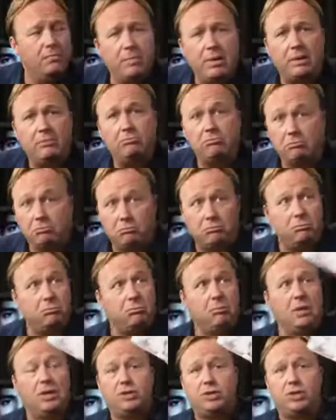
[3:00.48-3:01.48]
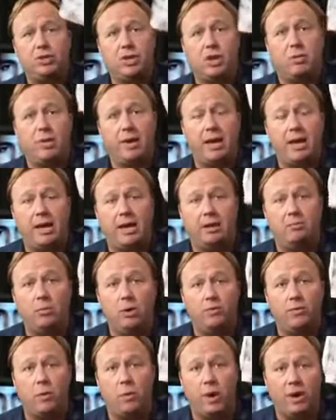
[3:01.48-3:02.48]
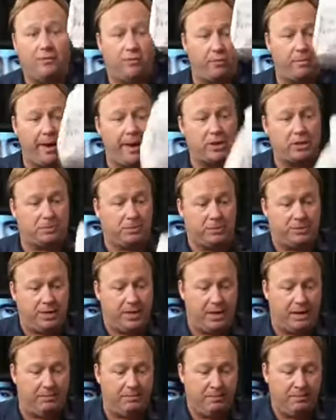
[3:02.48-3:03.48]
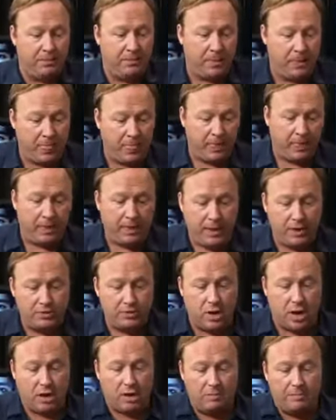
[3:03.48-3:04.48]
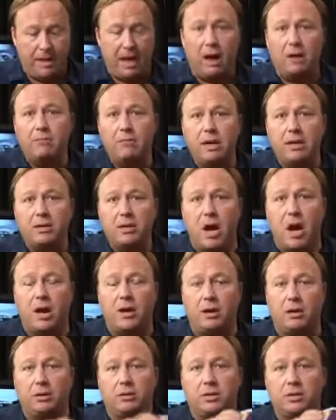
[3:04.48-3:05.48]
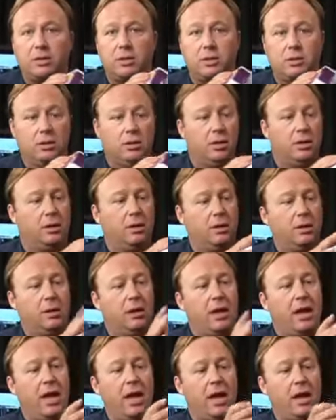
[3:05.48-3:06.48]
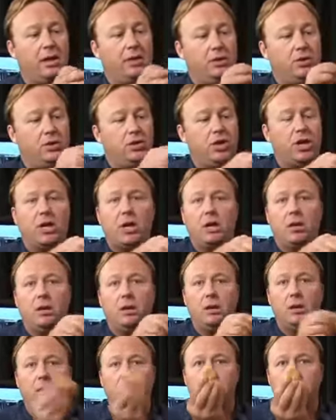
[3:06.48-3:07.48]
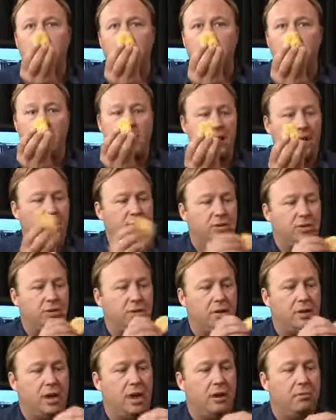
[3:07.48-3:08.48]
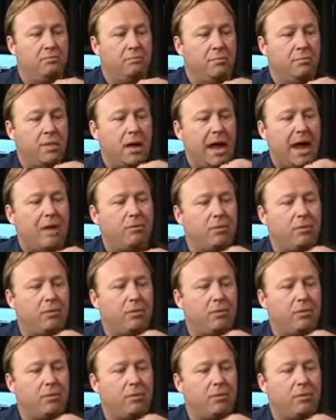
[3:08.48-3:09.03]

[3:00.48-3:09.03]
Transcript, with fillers: But let's just go ahead and move away from aspartame and talk about McDonald's and chicken McNuggets. Now, I